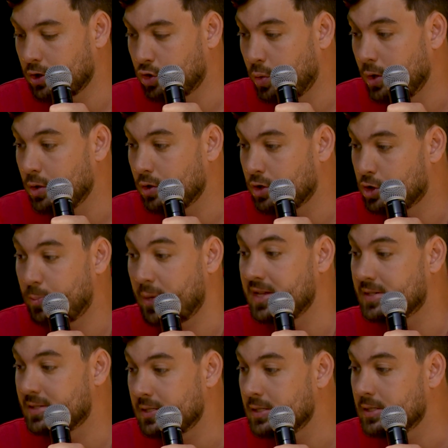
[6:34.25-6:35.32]
Twitter
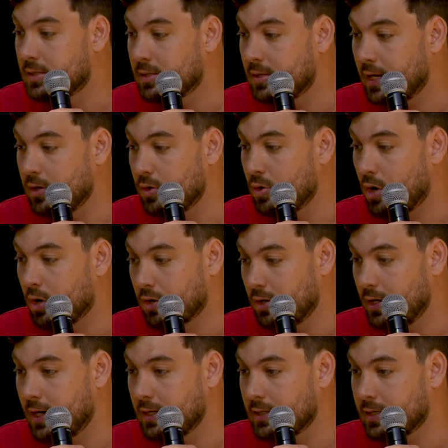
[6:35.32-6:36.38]
spaces that you
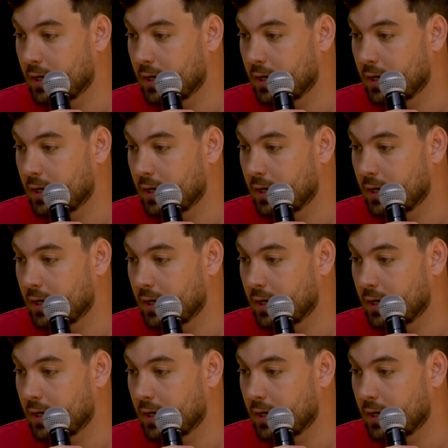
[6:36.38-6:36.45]
organized?